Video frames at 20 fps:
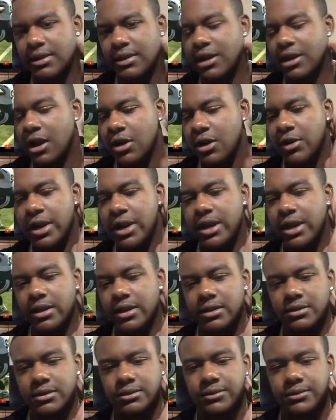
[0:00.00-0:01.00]
Y'all great.
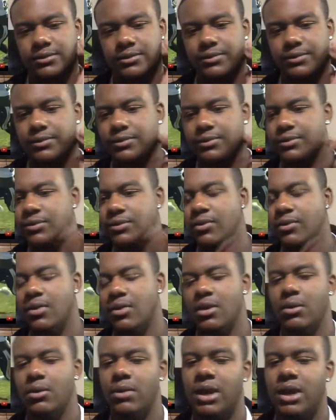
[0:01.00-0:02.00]
What
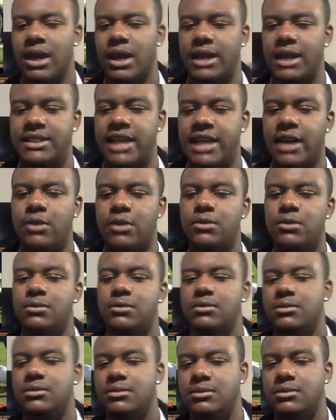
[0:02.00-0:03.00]
kind of tackle?
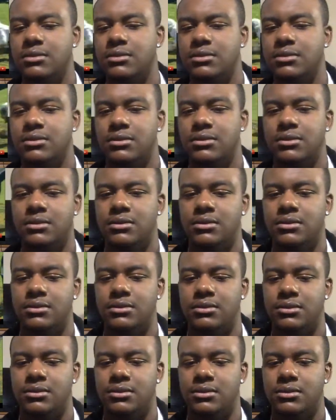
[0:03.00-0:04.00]

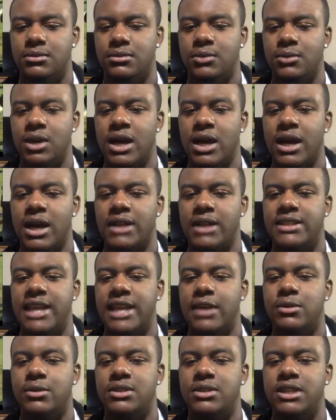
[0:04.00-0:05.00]
What kind of
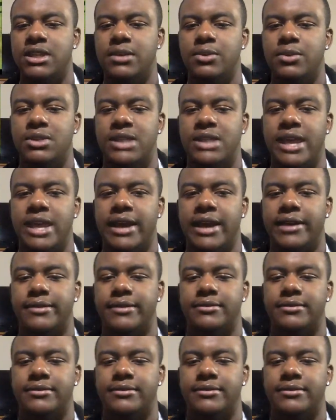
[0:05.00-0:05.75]
tackle attempt was that?